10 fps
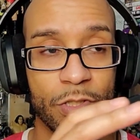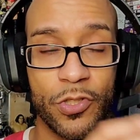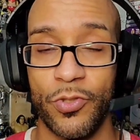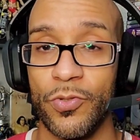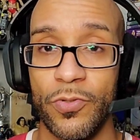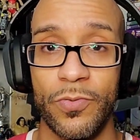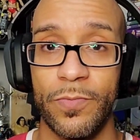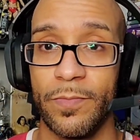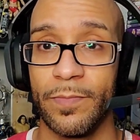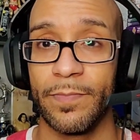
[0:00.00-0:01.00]
2
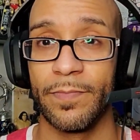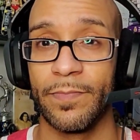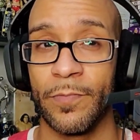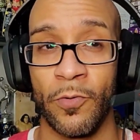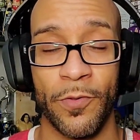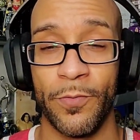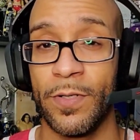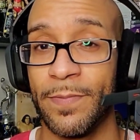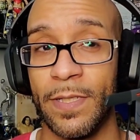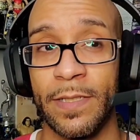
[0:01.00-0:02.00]
or
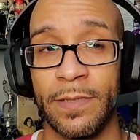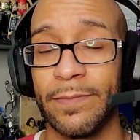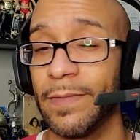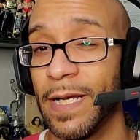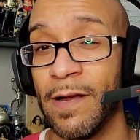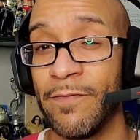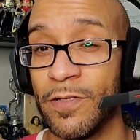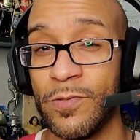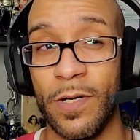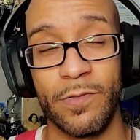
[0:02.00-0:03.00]
3 p.m., have for
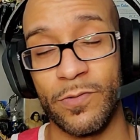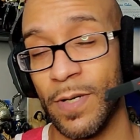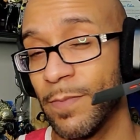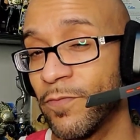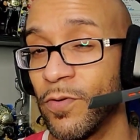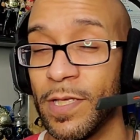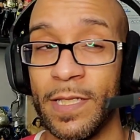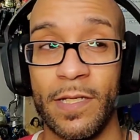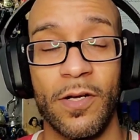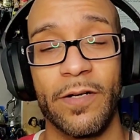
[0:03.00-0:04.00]
2 hours right before the
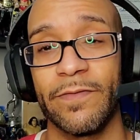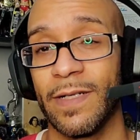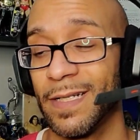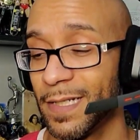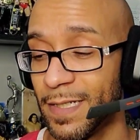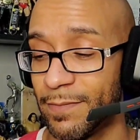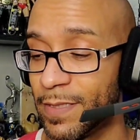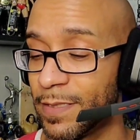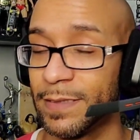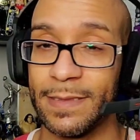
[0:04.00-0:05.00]
kickoff,
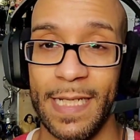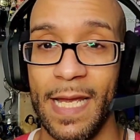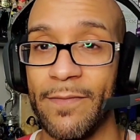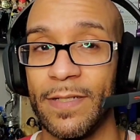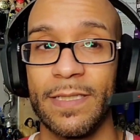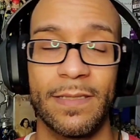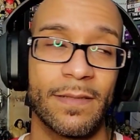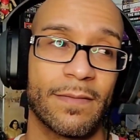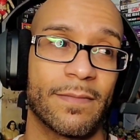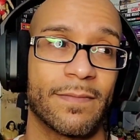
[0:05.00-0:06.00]
because having it
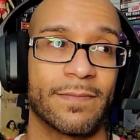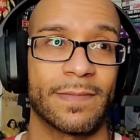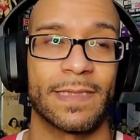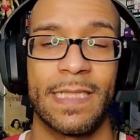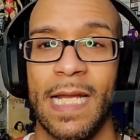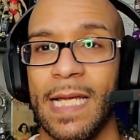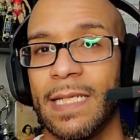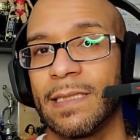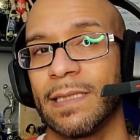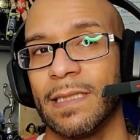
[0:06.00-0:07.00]

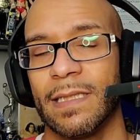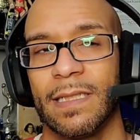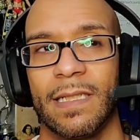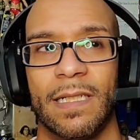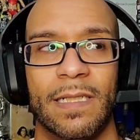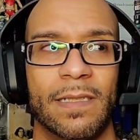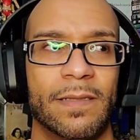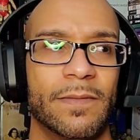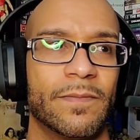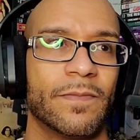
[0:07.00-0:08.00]
tonight,
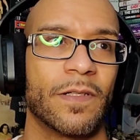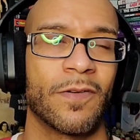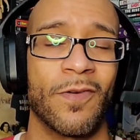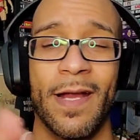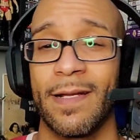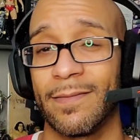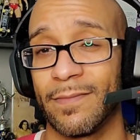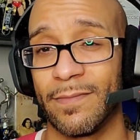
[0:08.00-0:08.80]
granted,